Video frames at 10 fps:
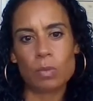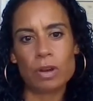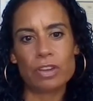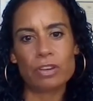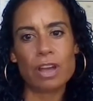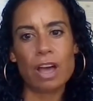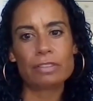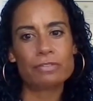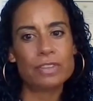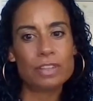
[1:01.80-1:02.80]
and where they're
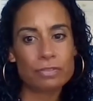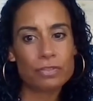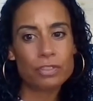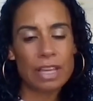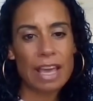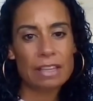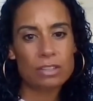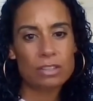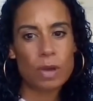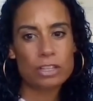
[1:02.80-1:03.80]
not fearful to ask